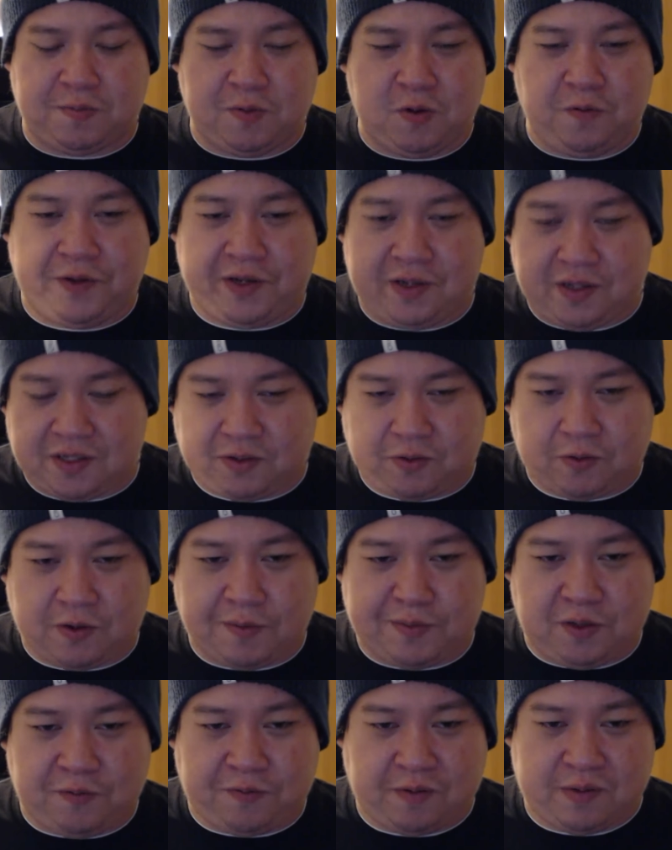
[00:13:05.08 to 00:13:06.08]
in this movie just
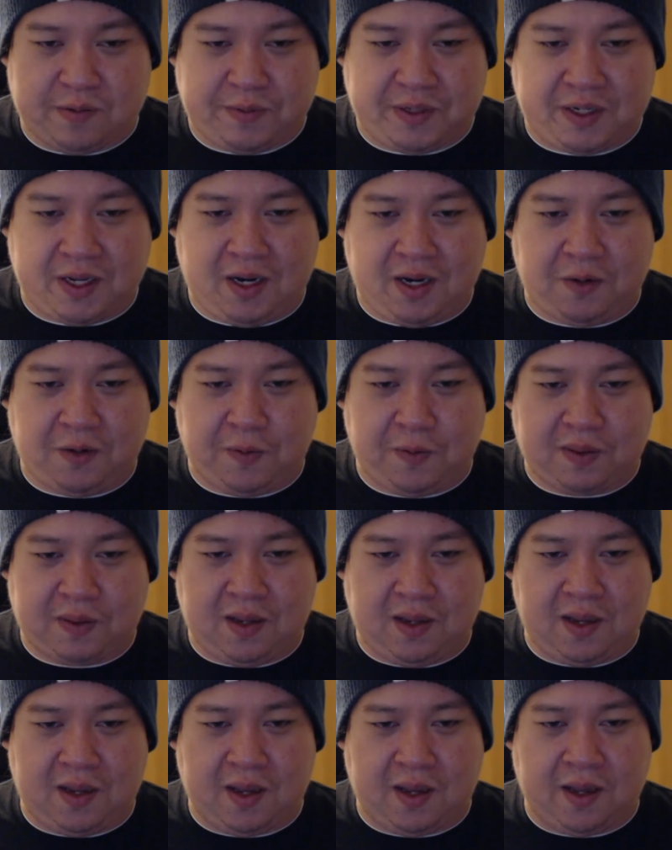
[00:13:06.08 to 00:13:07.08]
grips you from the beginning with
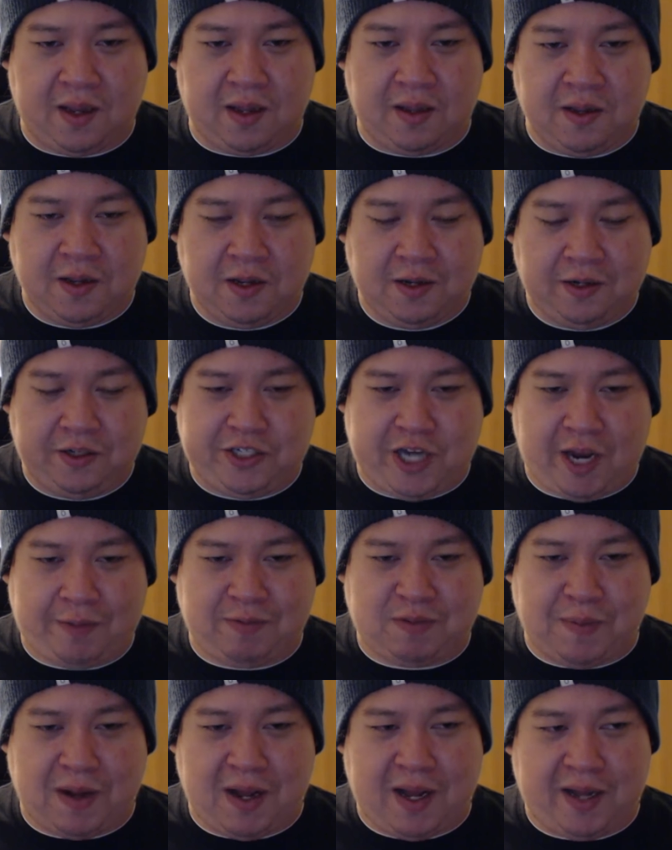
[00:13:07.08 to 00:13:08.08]
the
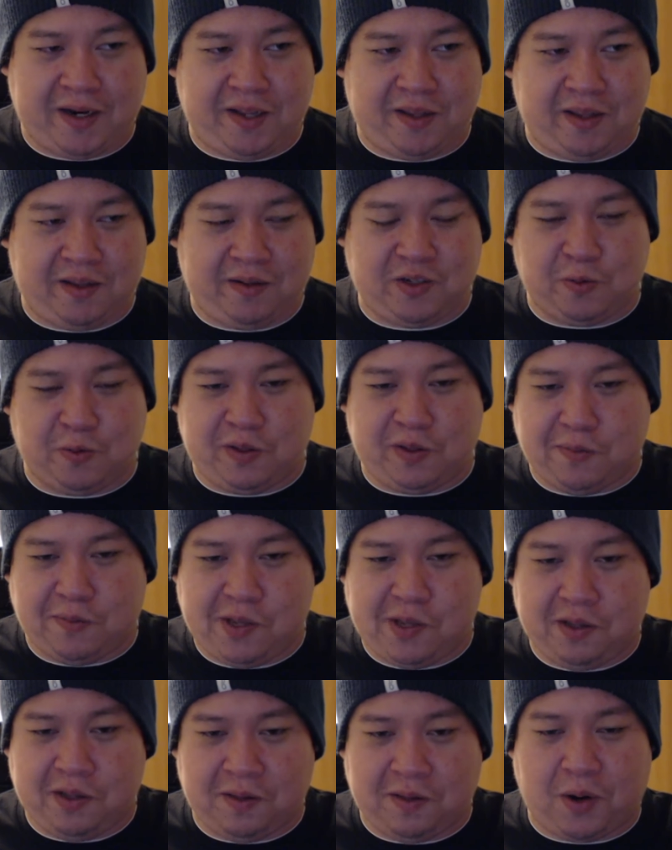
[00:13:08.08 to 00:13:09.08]
James Bond and doing
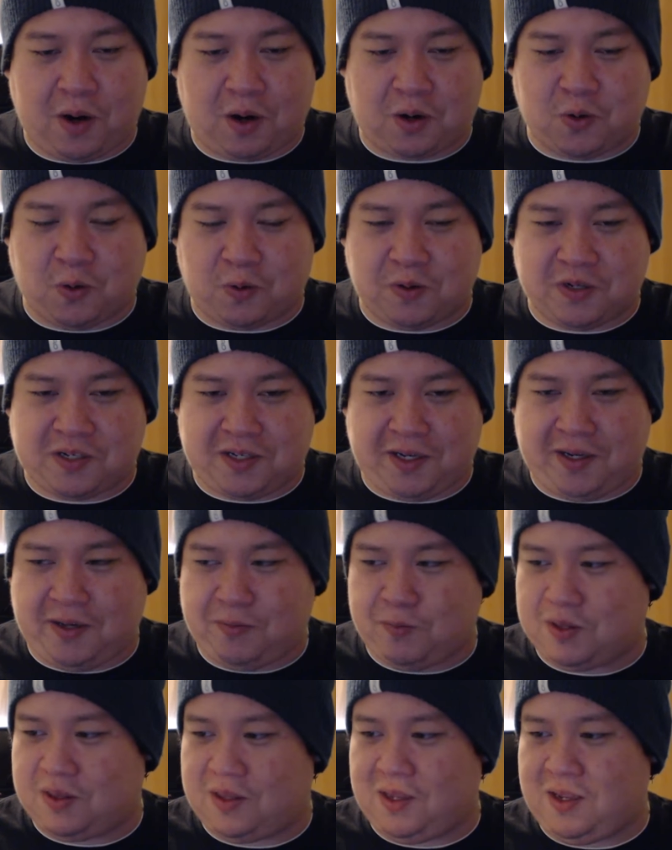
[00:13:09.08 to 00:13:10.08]
the parkour
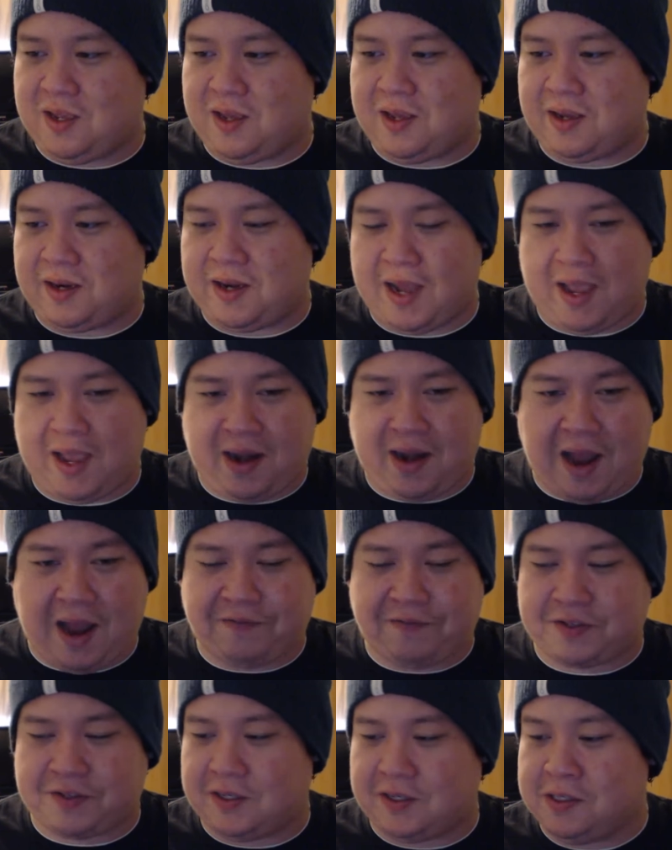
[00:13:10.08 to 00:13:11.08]
scene with the guy in
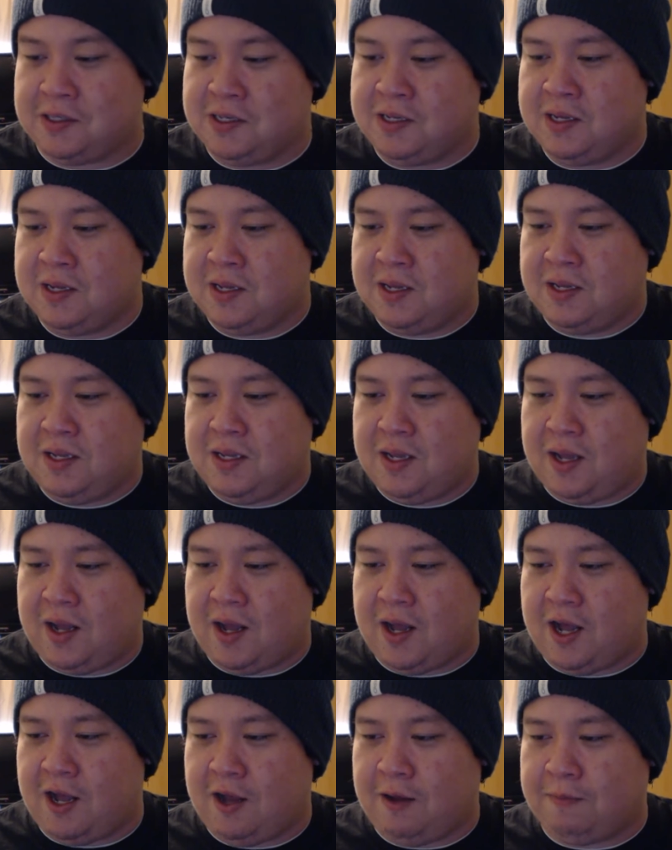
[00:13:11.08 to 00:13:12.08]
Africa.
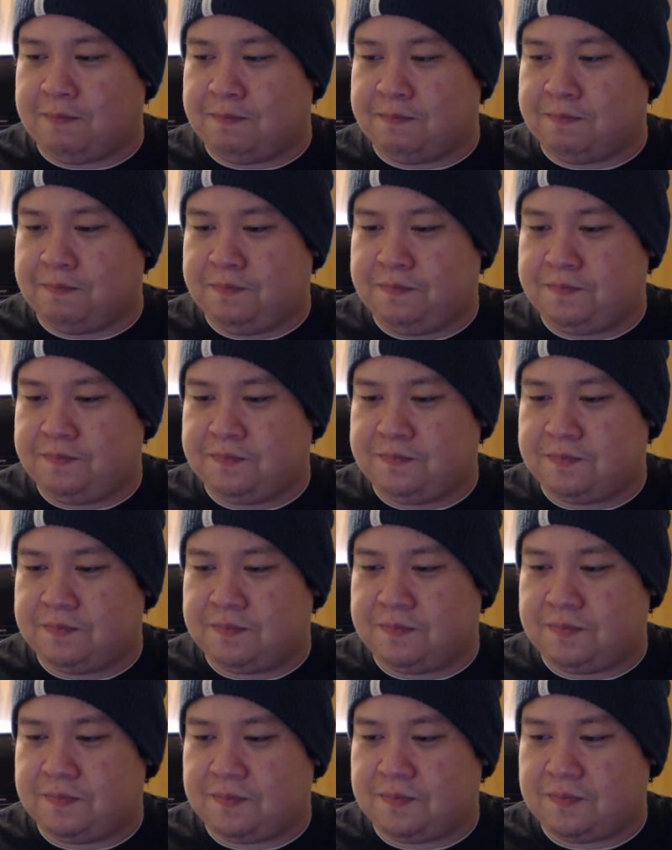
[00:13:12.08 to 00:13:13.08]
And
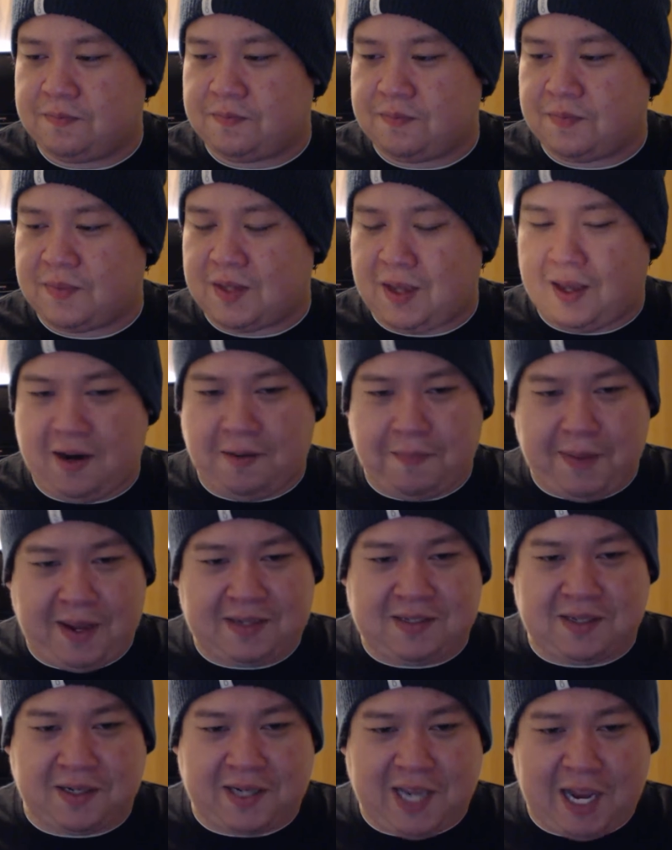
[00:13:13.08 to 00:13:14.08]
it
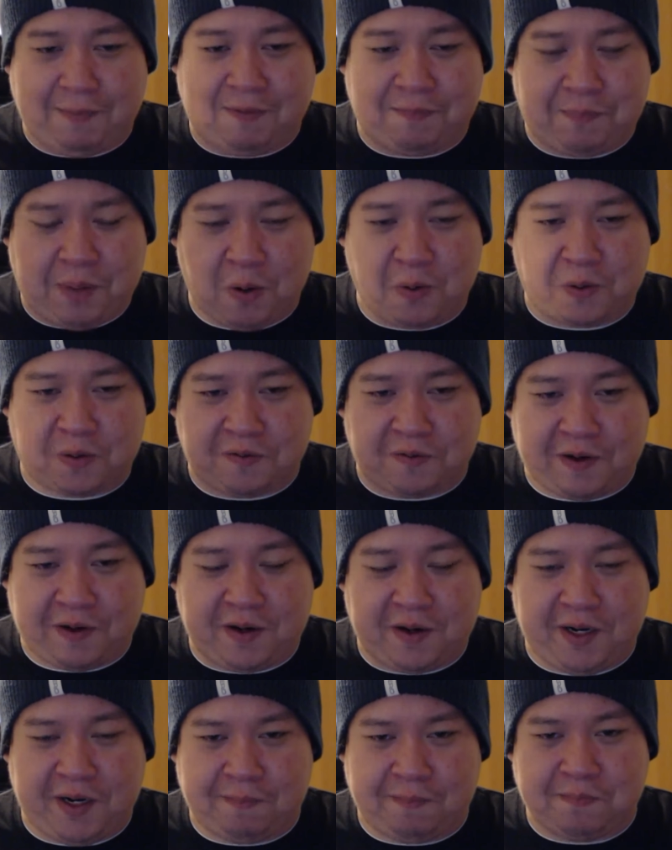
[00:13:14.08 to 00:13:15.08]
makes a game of poker
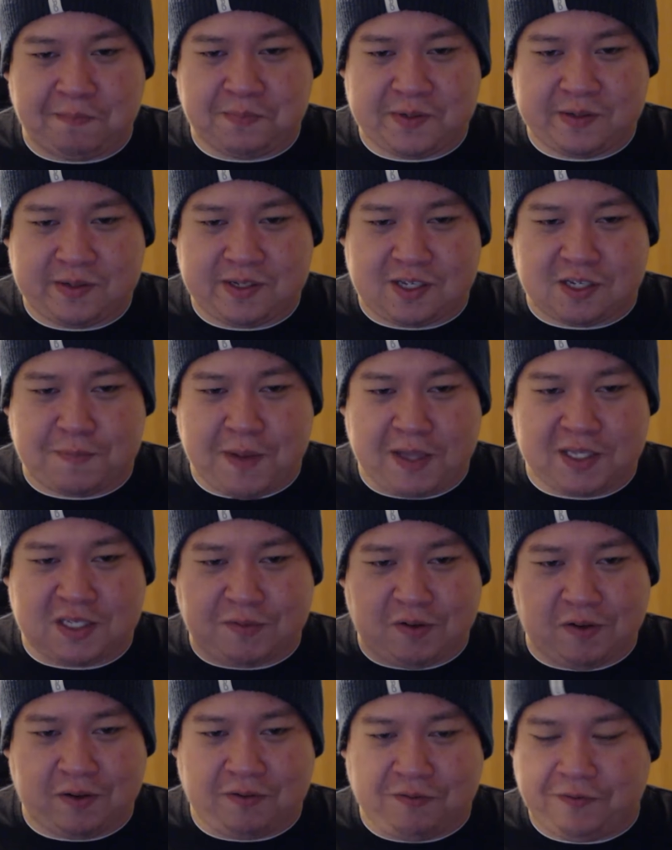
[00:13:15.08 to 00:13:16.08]
very
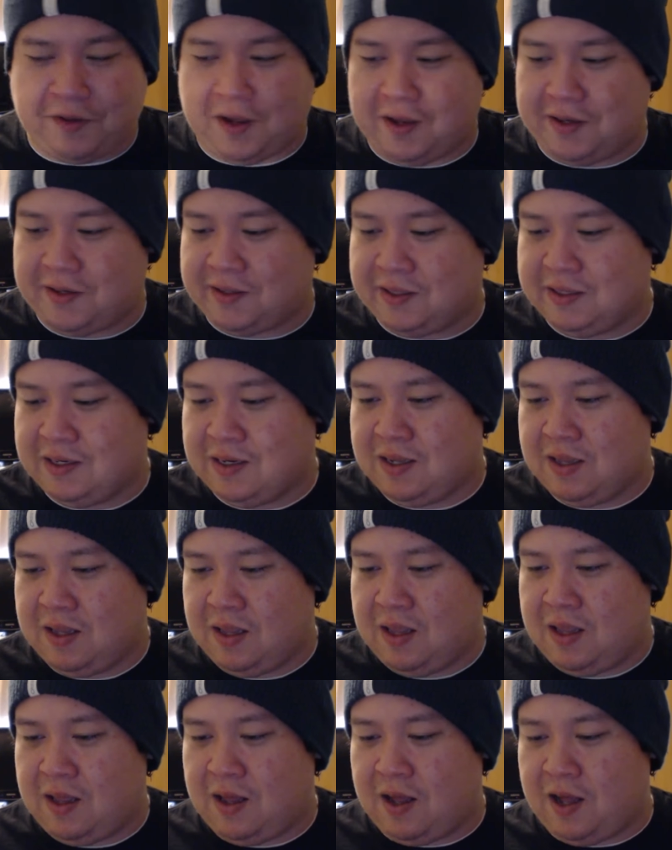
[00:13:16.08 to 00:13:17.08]
suspenseful and fun.
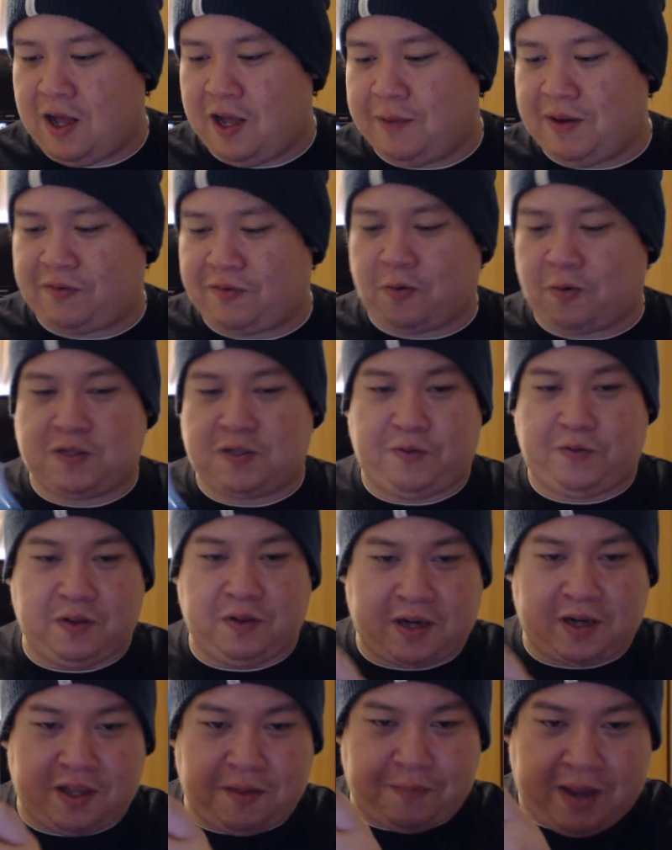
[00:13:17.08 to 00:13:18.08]
And of course, if you
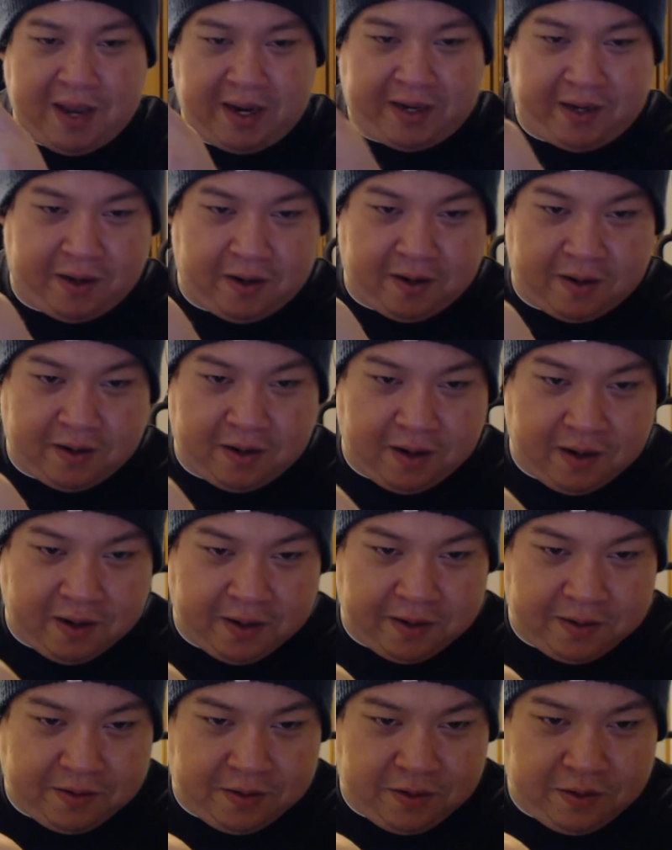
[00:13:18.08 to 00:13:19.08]
look on the back
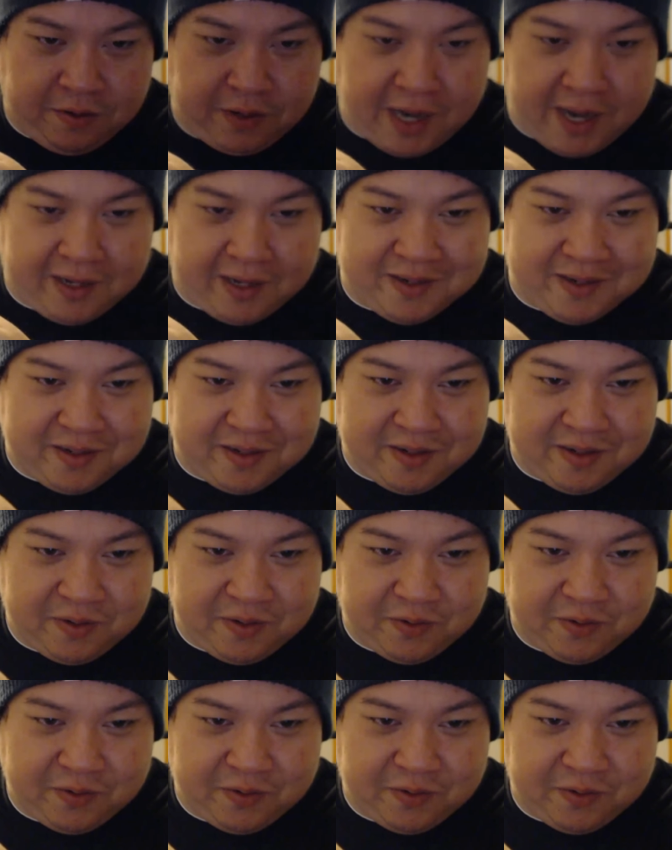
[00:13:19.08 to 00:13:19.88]
here, you got